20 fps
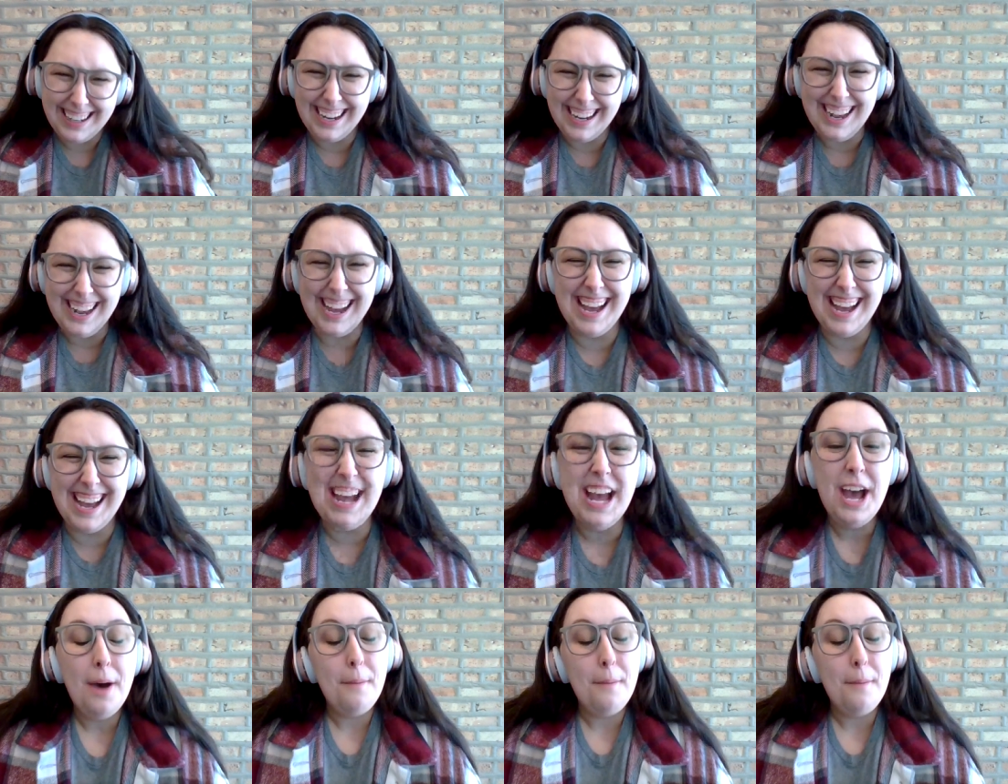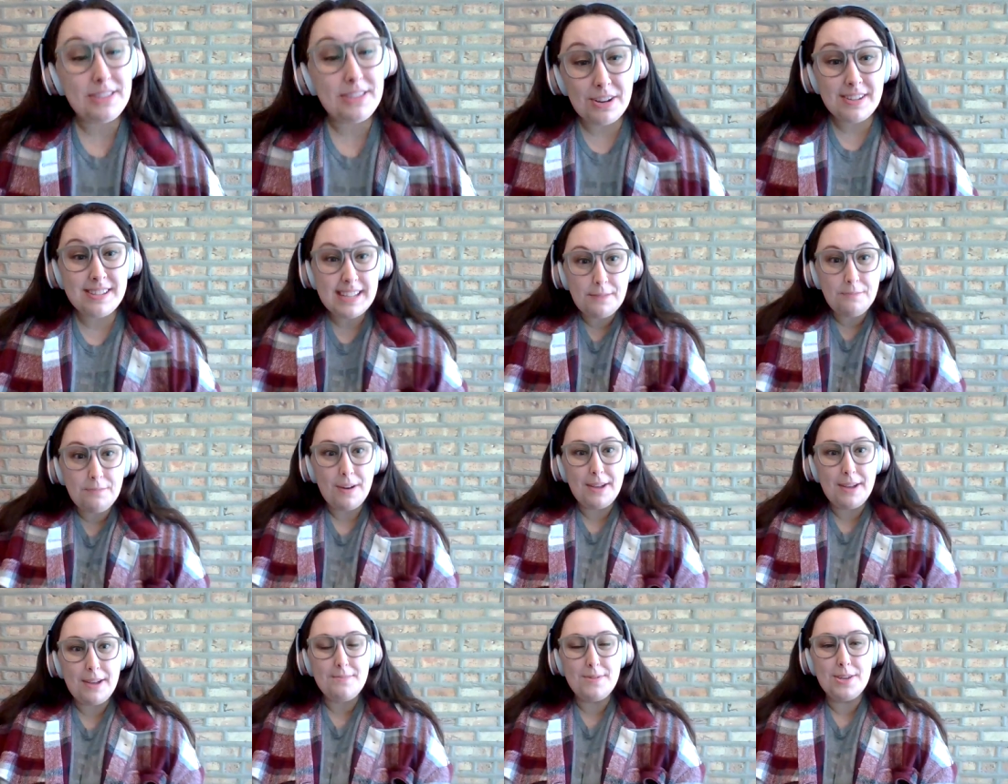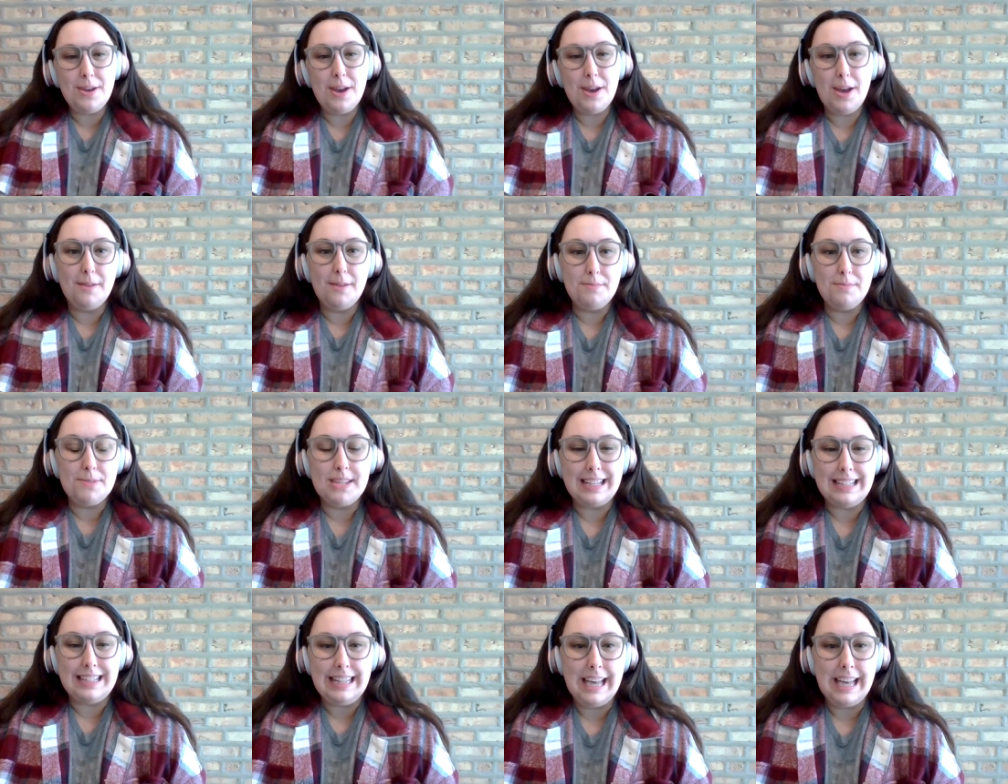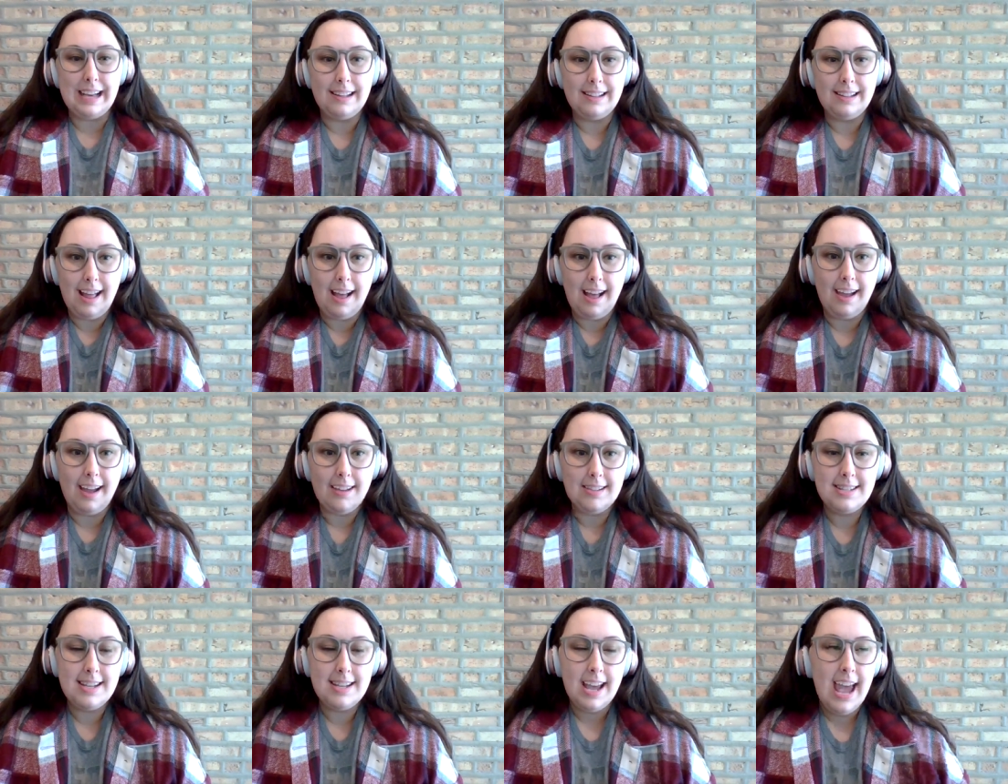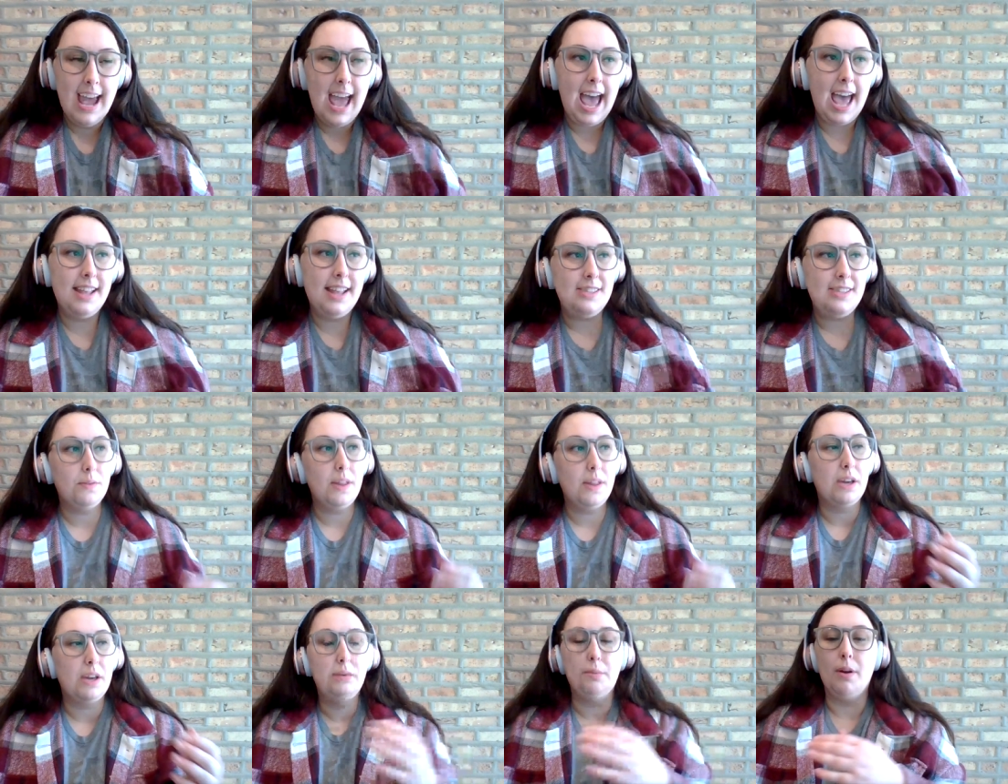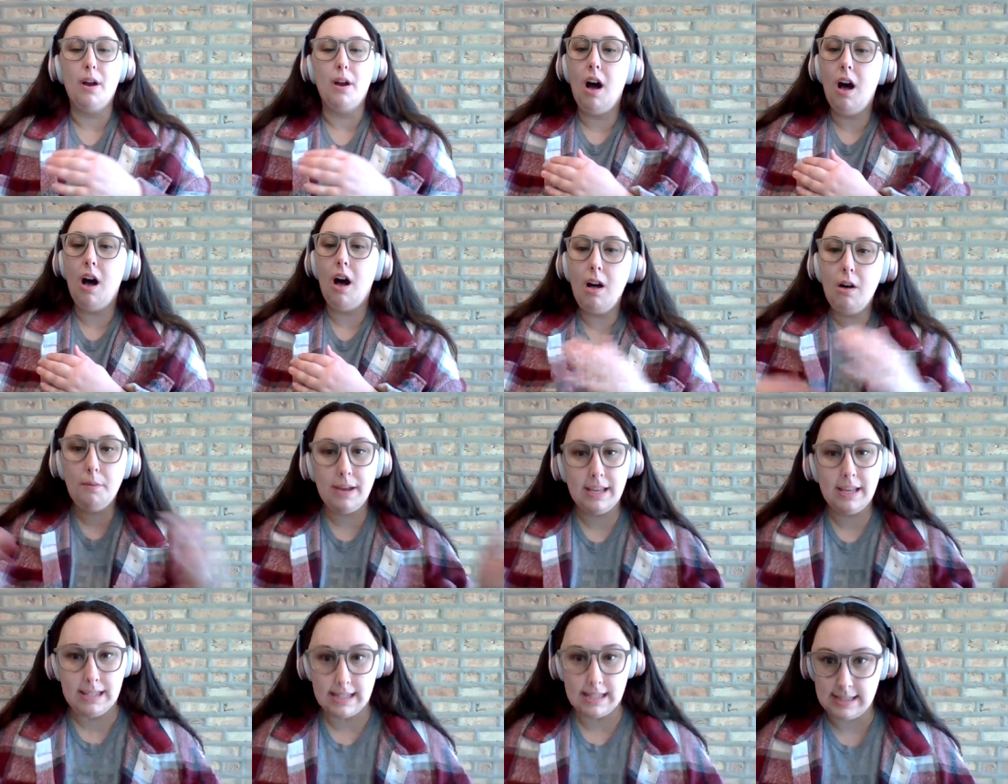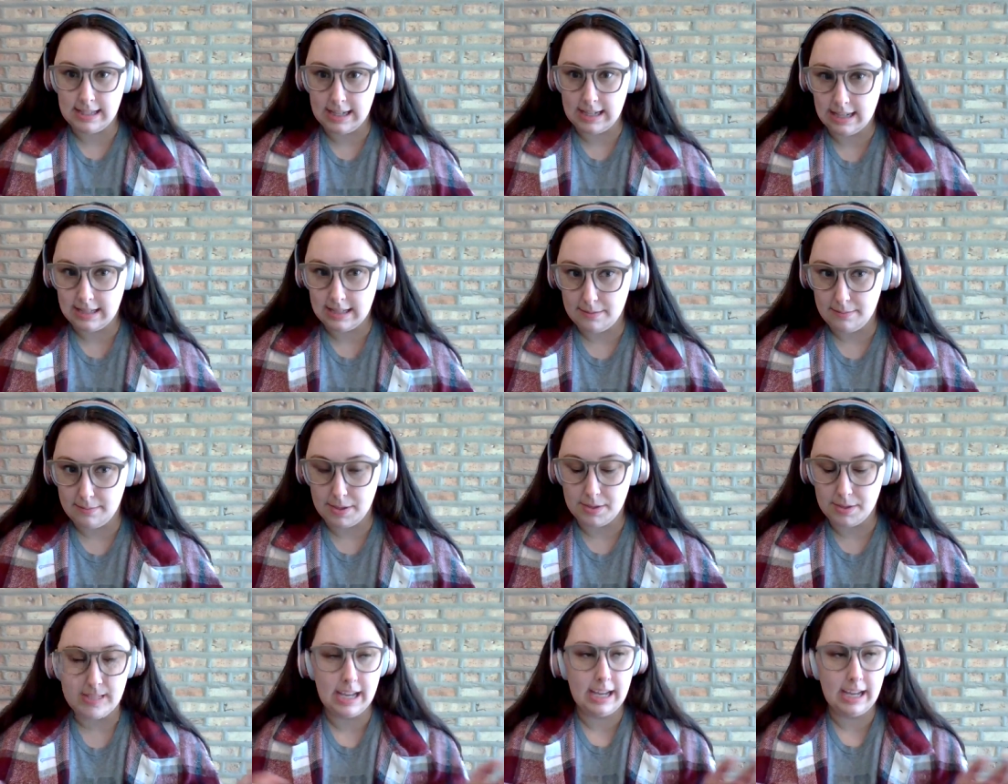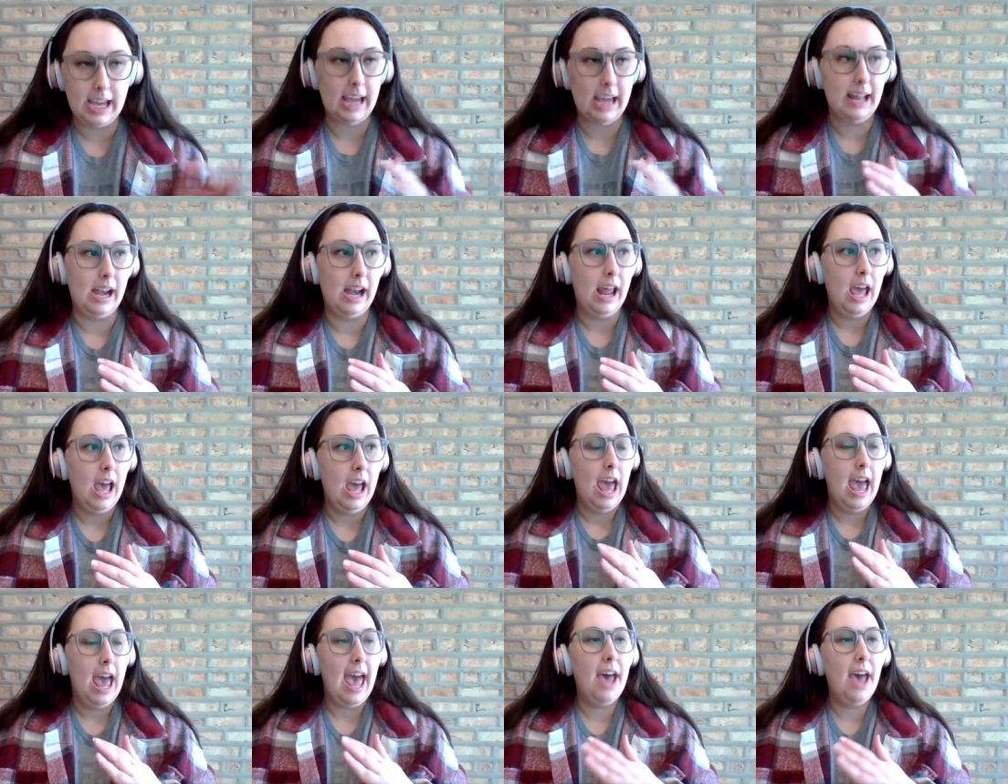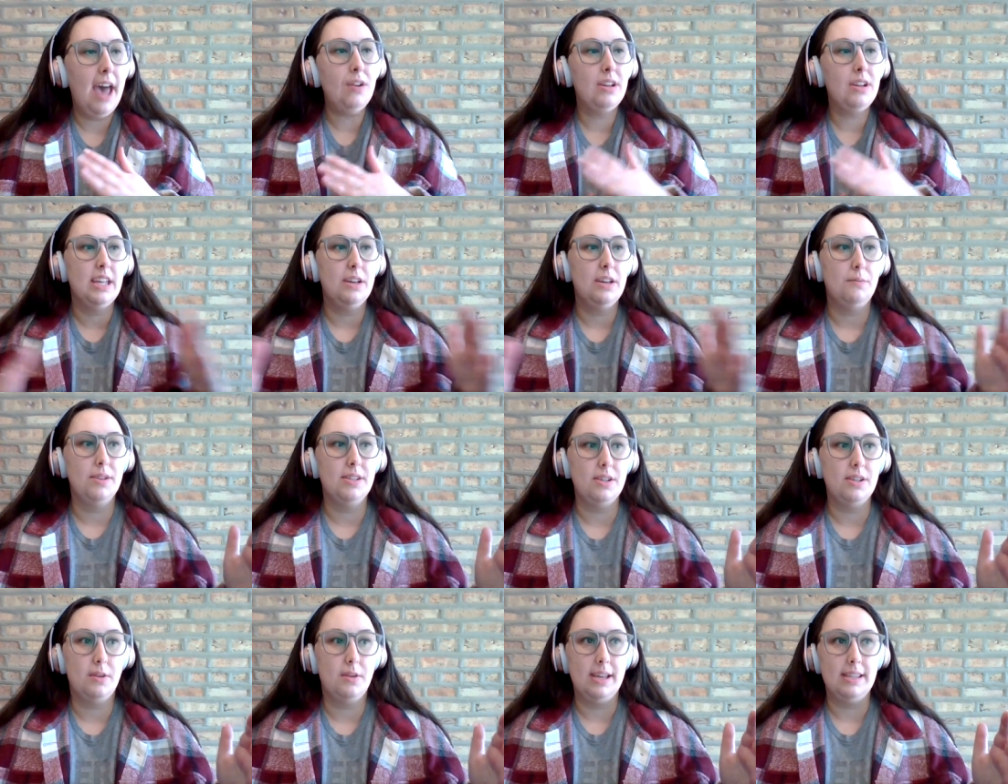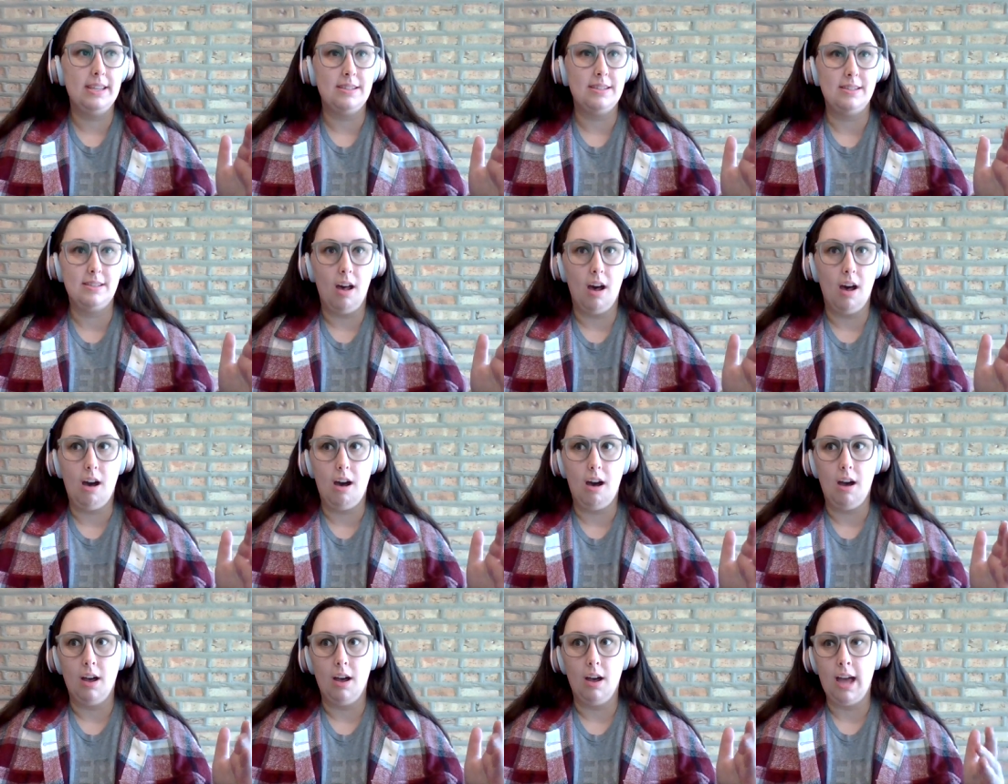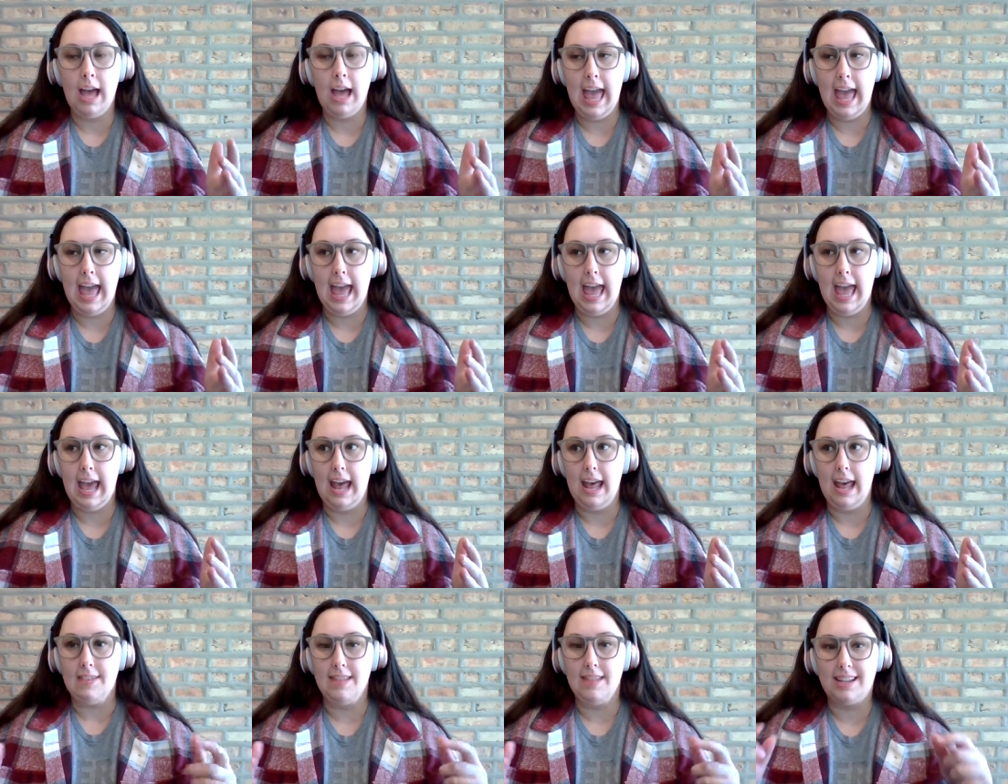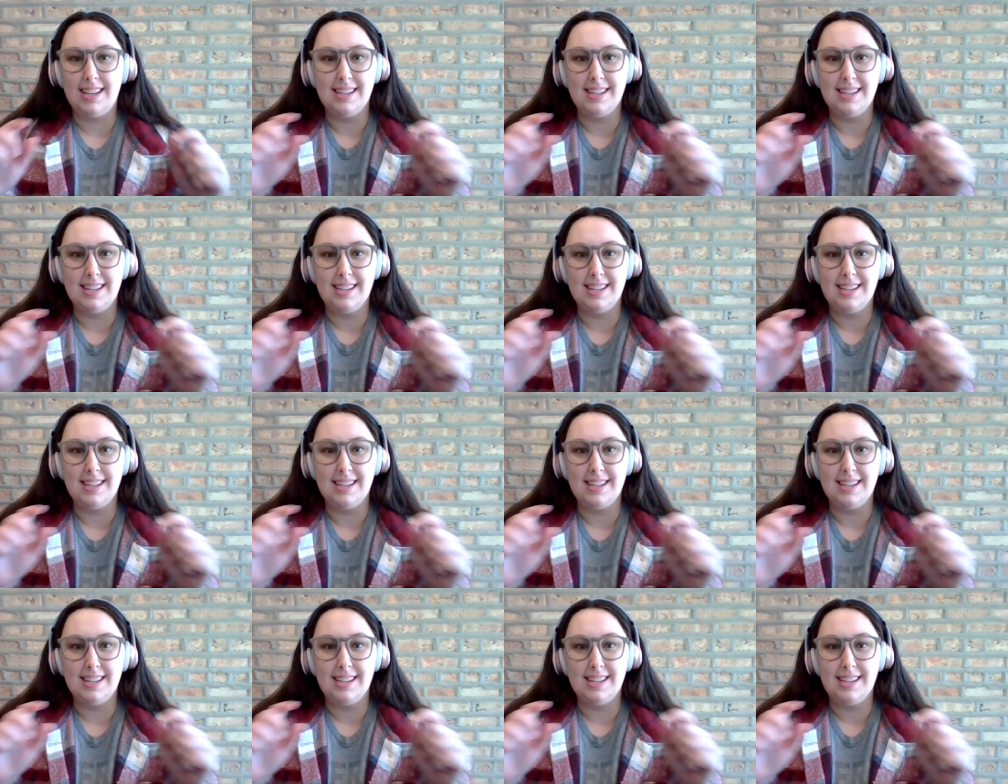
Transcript: but they're somewhat mu- uh, musically inclined. And so, like, we were always listening to music, and everything was always a song. And